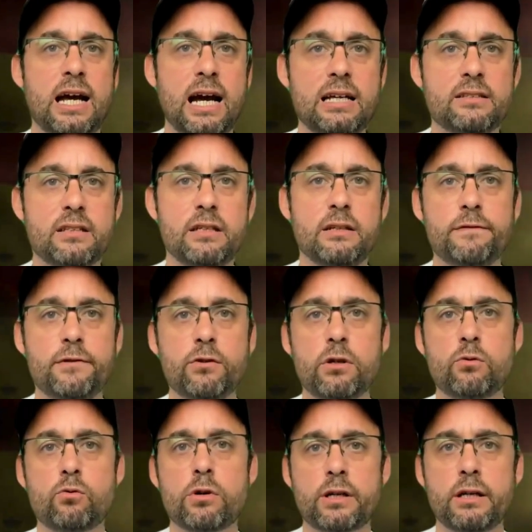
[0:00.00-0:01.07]
as if you are
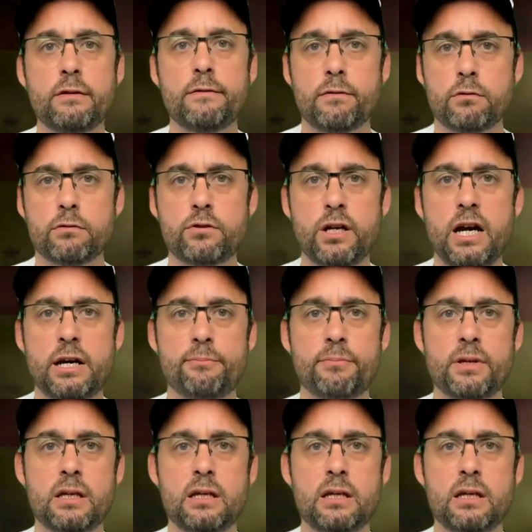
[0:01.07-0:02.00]
working full-time.